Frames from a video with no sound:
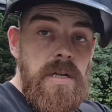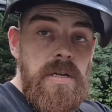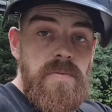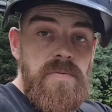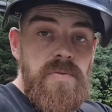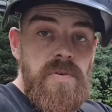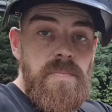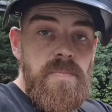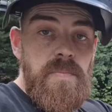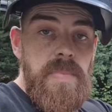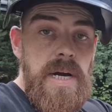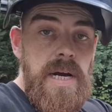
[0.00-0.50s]
the
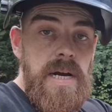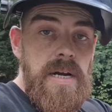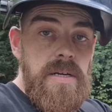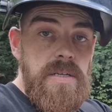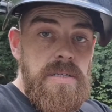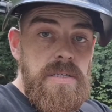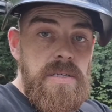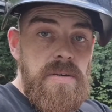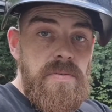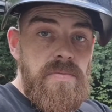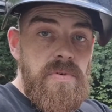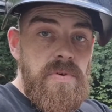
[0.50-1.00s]
front
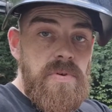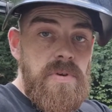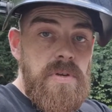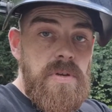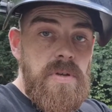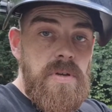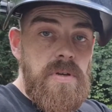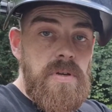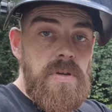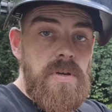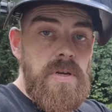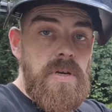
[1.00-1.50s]
bars, front
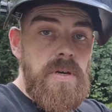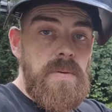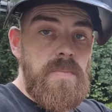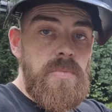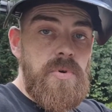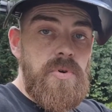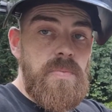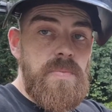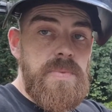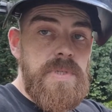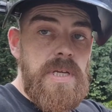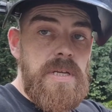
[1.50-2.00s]

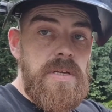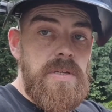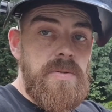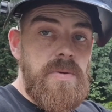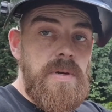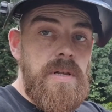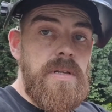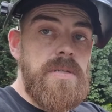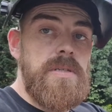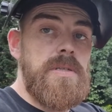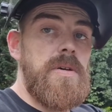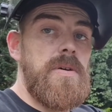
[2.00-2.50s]
hoops in as
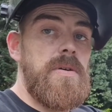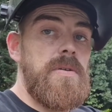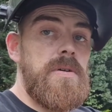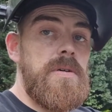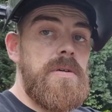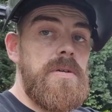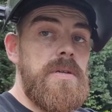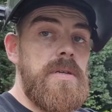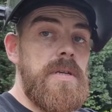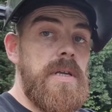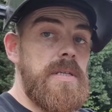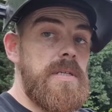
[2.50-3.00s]
well, so
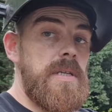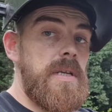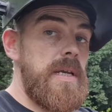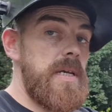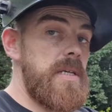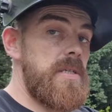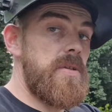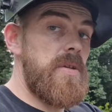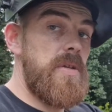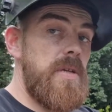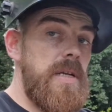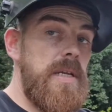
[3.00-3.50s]
that's the
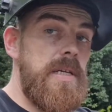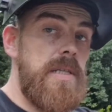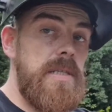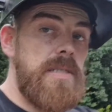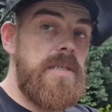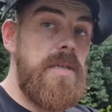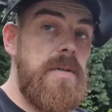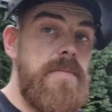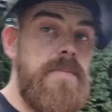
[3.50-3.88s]
next on the list.